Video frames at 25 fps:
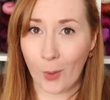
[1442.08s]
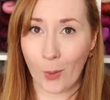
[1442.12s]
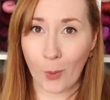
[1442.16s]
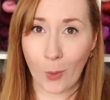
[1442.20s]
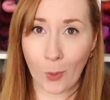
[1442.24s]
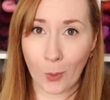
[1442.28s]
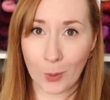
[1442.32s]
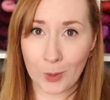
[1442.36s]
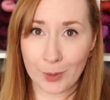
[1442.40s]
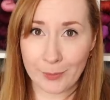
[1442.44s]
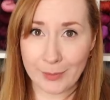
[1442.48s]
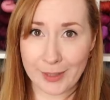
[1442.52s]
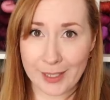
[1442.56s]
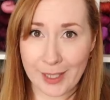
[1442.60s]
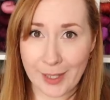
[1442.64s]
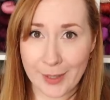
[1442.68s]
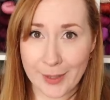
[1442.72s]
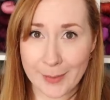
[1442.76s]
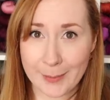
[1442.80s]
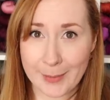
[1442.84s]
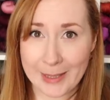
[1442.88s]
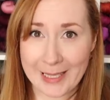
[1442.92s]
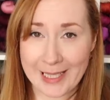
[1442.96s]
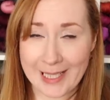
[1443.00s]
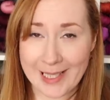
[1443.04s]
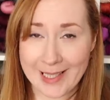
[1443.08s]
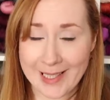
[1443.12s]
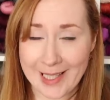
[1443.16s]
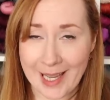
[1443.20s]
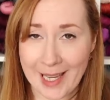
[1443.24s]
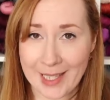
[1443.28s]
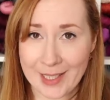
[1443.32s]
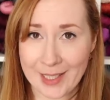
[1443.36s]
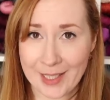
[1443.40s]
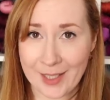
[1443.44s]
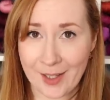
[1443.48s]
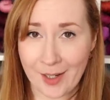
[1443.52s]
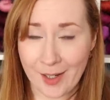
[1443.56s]
All of the other minis
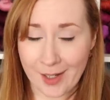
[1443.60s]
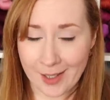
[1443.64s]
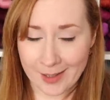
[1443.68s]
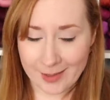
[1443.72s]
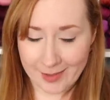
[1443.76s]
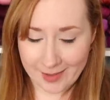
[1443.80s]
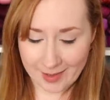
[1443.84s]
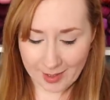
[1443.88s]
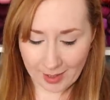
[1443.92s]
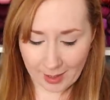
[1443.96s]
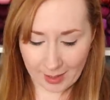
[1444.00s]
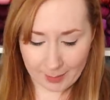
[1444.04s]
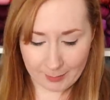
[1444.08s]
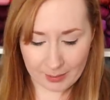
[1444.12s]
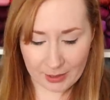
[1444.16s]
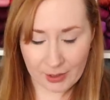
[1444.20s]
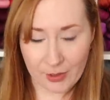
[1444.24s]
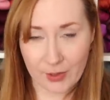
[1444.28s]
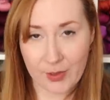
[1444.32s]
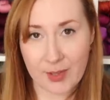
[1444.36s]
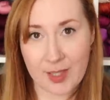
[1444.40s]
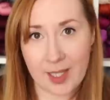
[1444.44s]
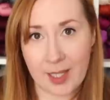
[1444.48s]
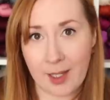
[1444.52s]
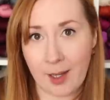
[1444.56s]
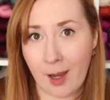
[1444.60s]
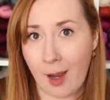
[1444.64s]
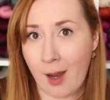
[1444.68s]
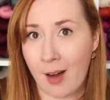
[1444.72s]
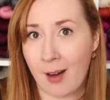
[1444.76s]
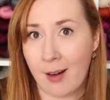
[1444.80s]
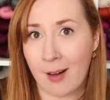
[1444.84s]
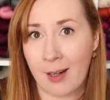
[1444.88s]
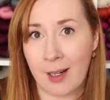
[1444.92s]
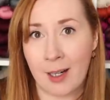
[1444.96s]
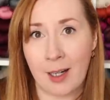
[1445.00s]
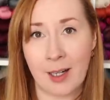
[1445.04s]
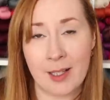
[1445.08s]
and yarns that I'm using
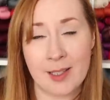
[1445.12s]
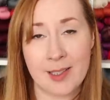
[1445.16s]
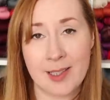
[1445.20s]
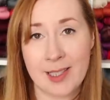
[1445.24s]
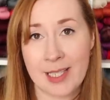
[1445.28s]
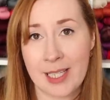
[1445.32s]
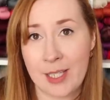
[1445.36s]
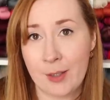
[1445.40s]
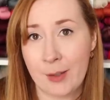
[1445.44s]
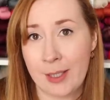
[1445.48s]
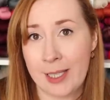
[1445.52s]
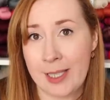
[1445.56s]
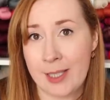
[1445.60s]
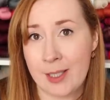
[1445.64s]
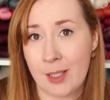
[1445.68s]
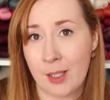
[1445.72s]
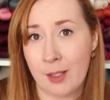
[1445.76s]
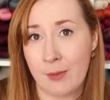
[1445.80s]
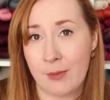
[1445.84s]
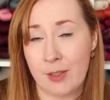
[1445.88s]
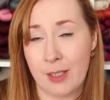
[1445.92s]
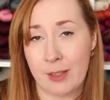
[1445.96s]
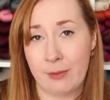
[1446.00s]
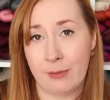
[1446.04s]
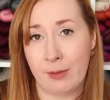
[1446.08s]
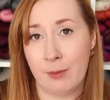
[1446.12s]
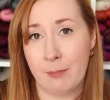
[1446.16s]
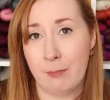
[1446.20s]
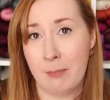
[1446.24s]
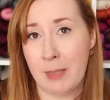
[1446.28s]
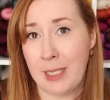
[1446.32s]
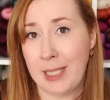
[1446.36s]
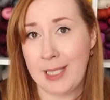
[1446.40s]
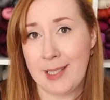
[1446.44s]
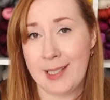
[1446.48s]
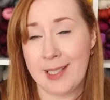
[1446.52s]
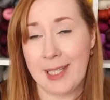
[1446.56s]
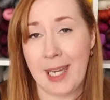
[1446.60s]
are a series of different
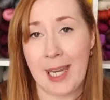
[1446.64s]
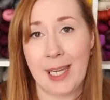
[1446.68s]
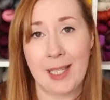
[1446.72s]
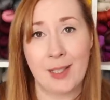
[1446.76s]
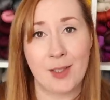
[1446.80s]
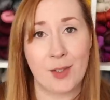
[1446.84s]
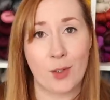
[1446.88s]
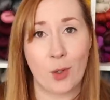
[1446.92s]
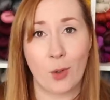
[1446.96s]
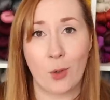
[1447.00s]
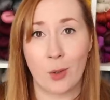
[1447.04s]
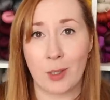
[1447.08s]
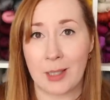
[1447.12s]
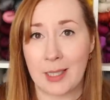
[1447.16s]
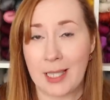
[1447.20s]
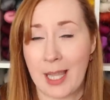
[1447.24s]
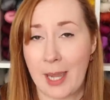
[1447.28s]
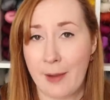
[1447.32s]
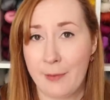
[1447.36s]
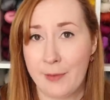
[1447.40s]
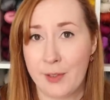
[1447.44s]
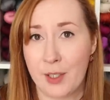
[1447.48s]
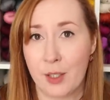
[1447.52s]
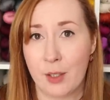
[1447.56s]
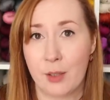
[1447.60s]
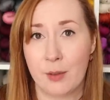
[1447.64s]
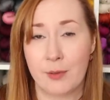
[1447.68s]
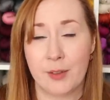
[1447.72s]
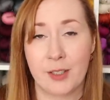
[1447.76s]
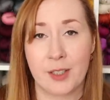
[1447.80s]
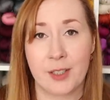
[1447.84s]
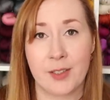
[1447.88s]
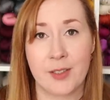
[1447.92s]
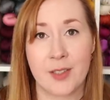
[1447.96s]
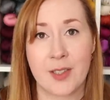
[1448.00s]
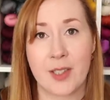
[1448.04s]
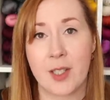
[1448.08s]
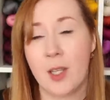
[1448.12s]
mini skeins or
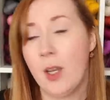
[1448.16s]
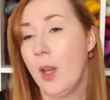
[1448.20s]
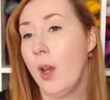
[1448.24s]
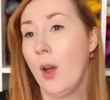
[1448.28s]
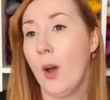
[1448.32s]
leftovers